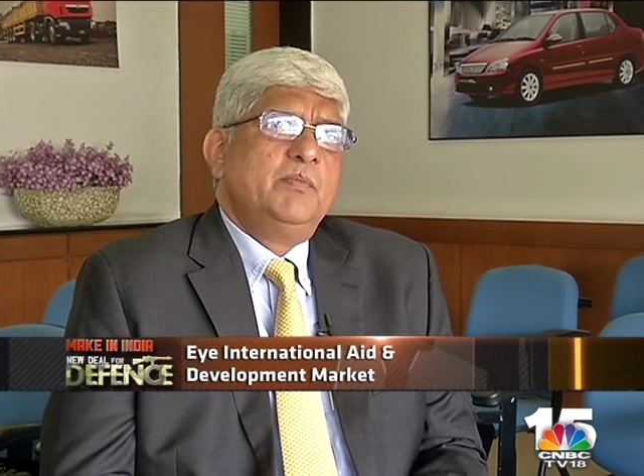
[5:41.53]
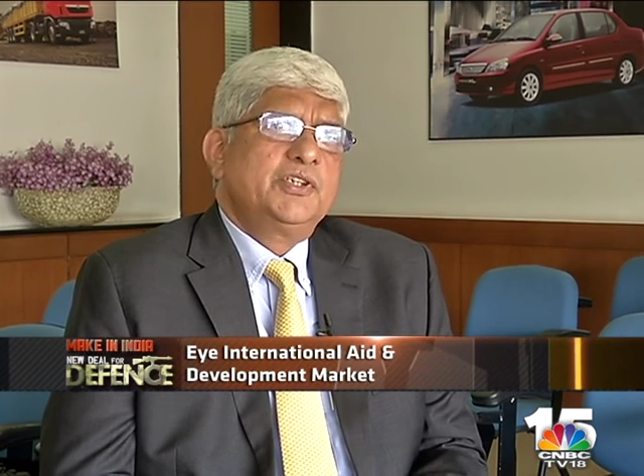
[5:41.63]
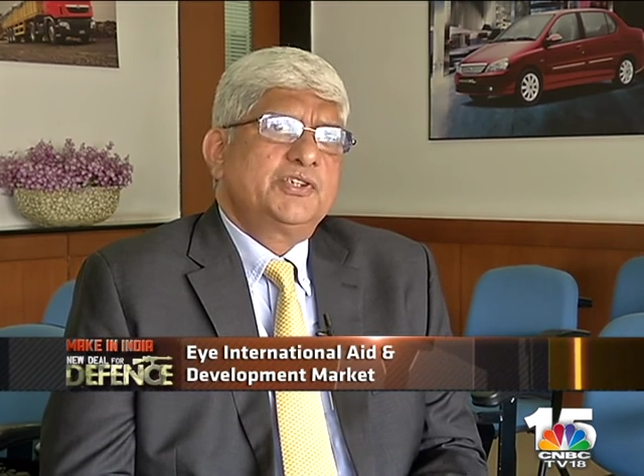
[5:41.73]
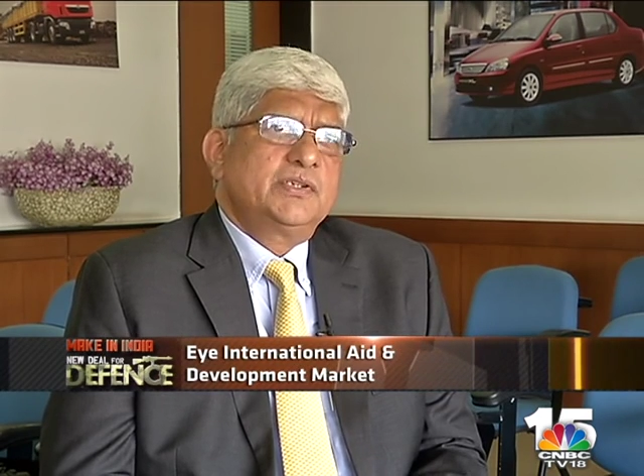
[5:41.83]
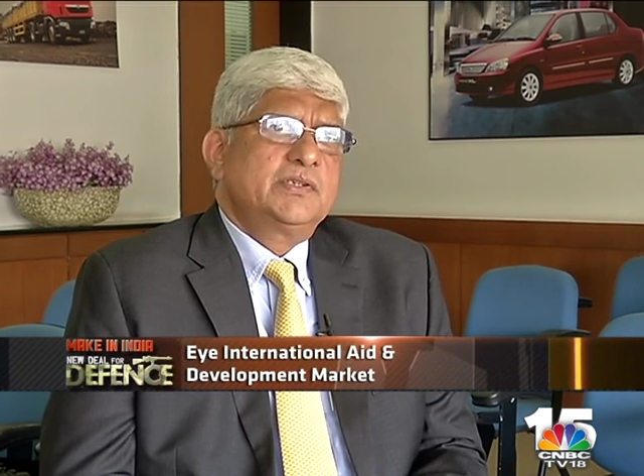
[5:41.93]

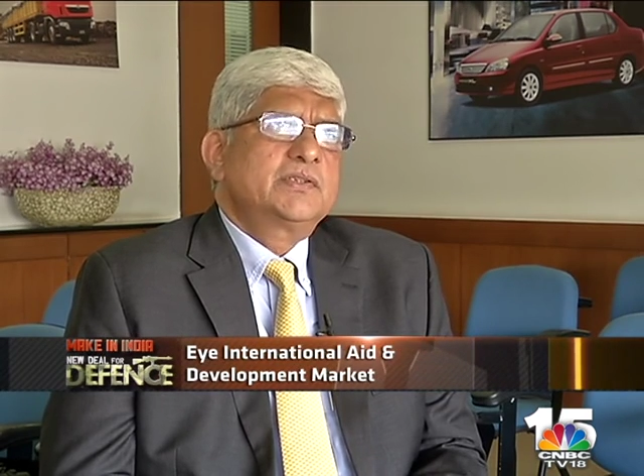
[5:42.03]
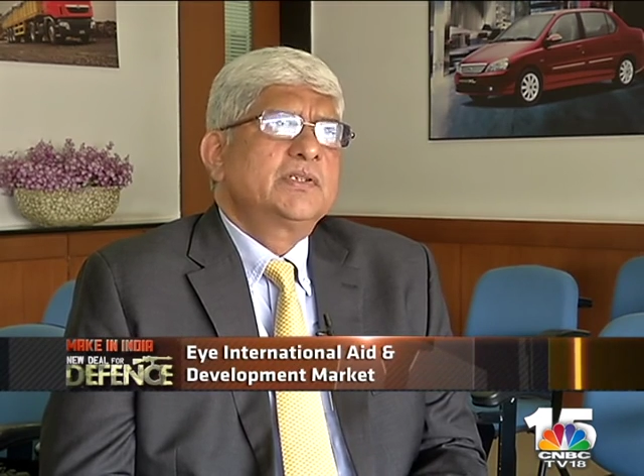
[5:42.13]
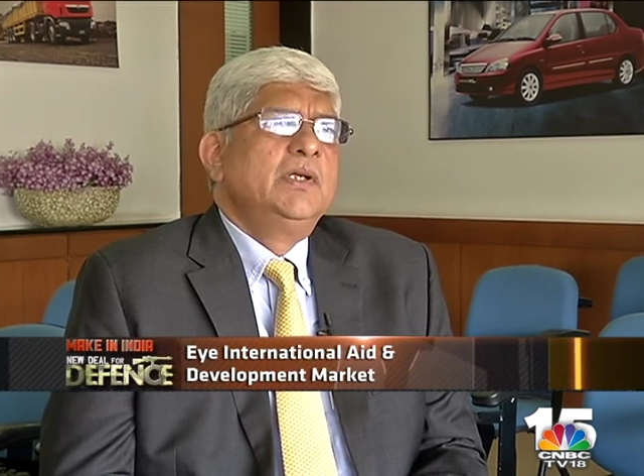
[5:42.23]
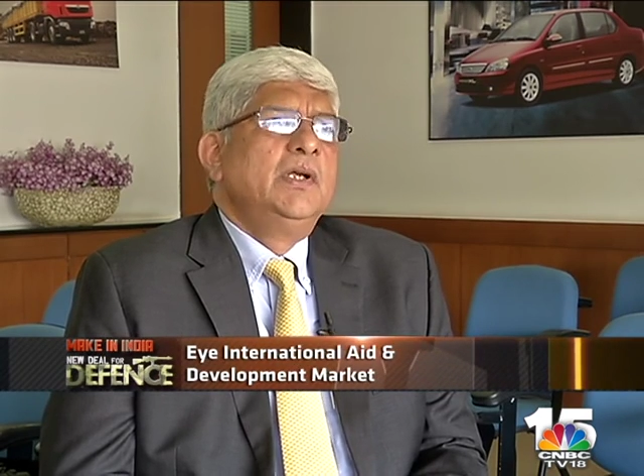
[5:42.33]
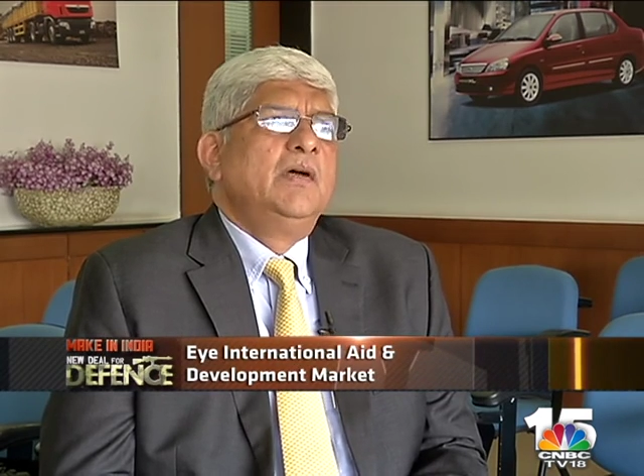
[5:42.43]
missions
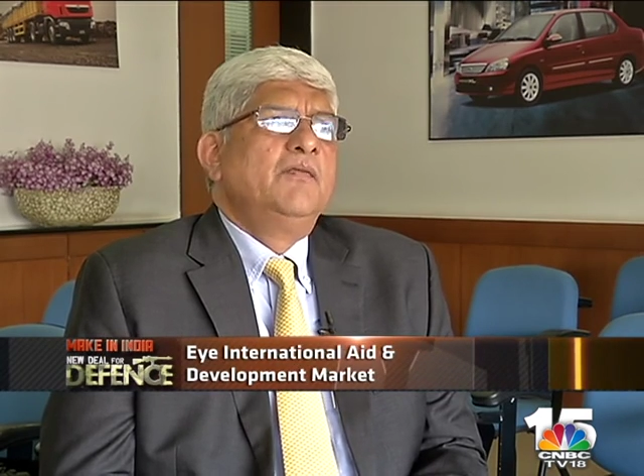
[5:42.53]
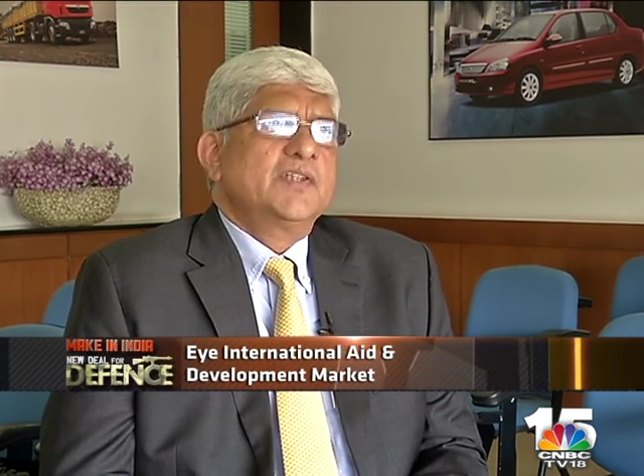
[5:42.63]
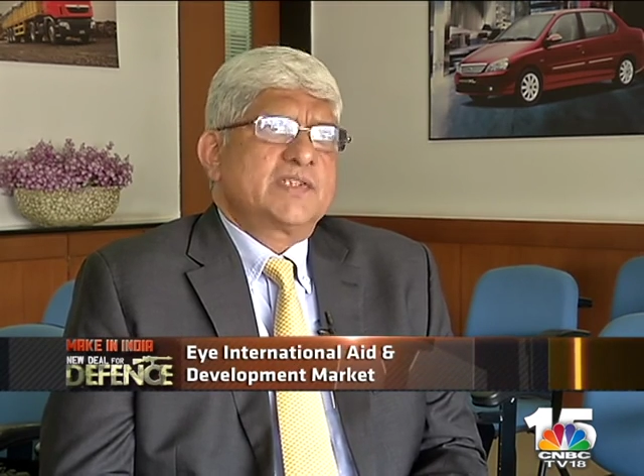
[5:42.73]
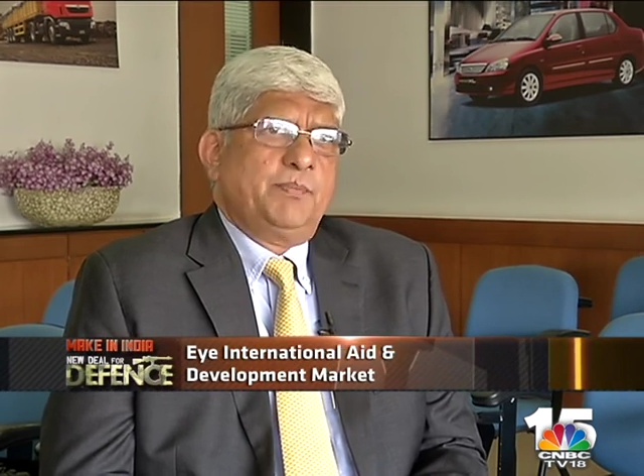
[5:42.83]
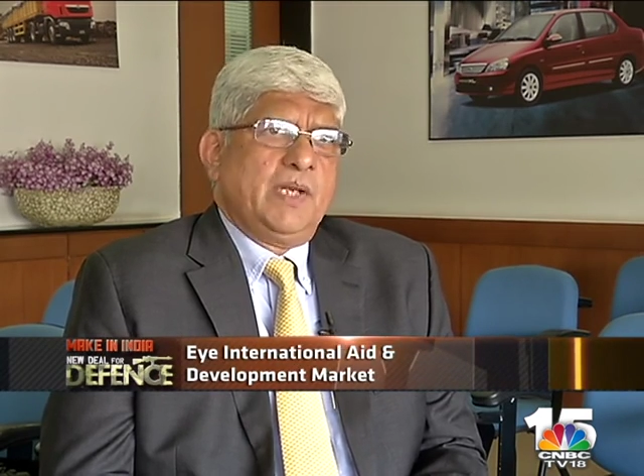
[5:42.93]

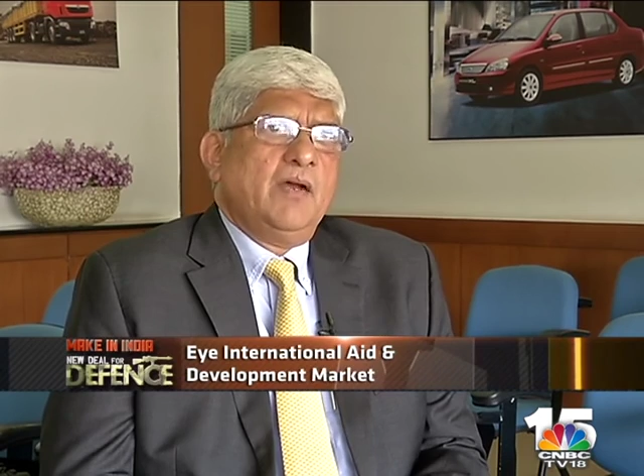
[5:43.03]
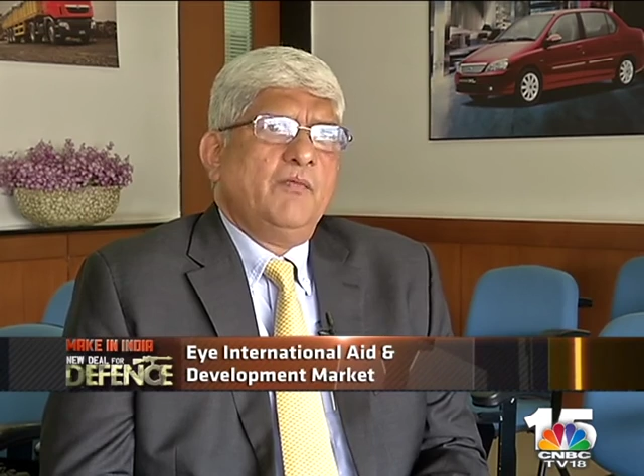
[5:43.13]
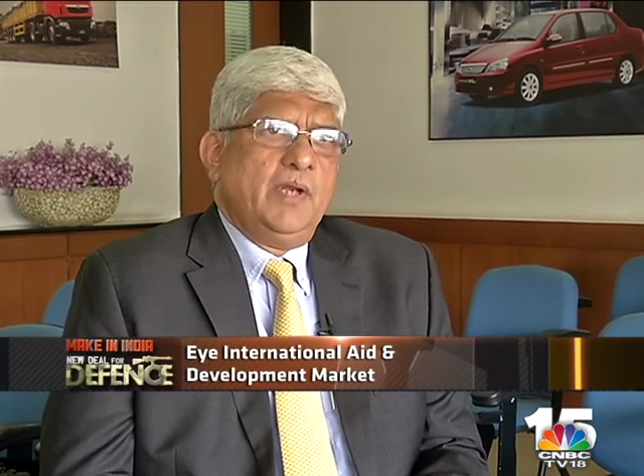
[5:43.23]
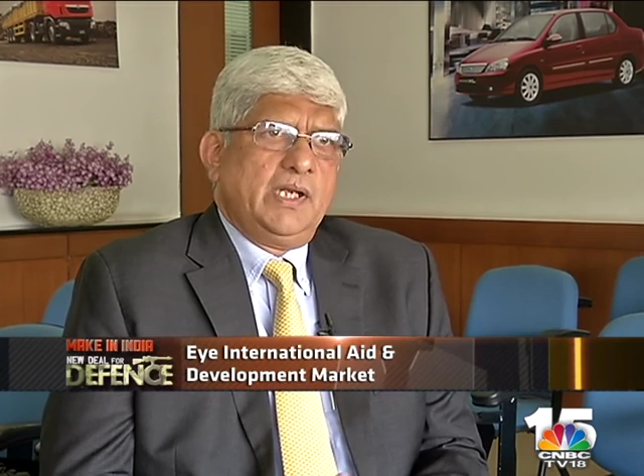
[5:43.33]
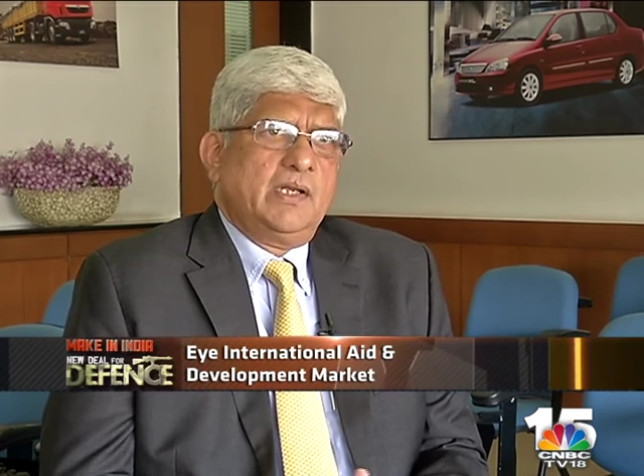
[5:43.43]
for supply
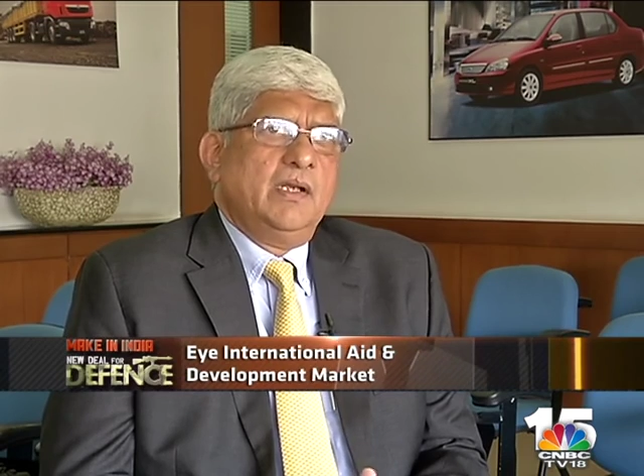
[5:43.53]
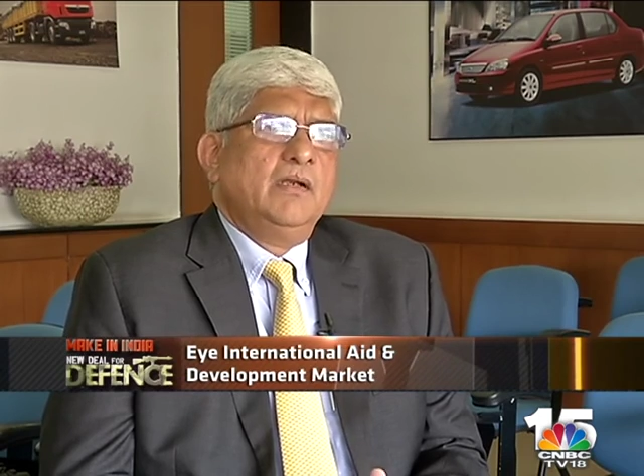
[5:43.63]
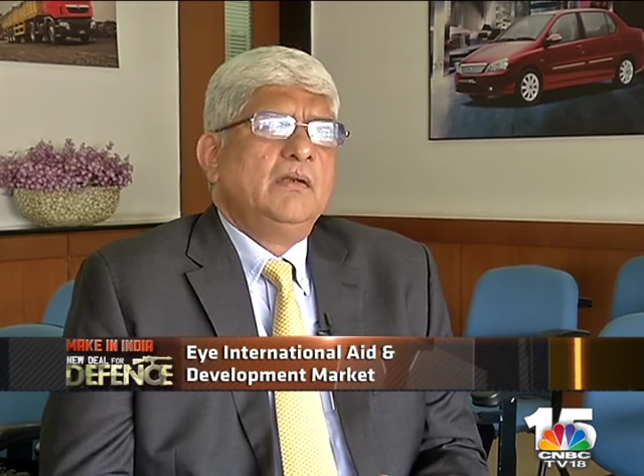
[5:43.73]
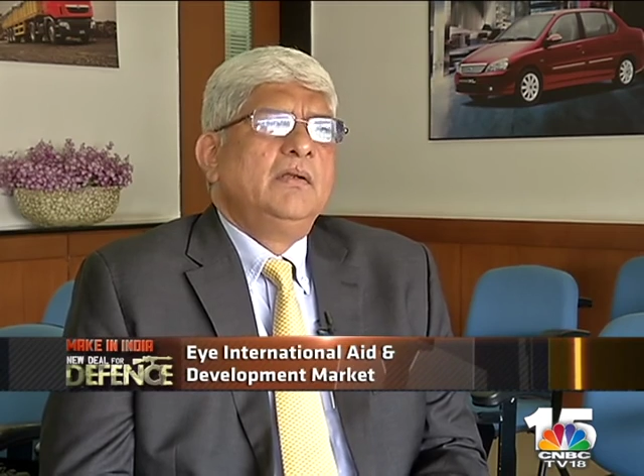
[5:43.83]
of vehicle.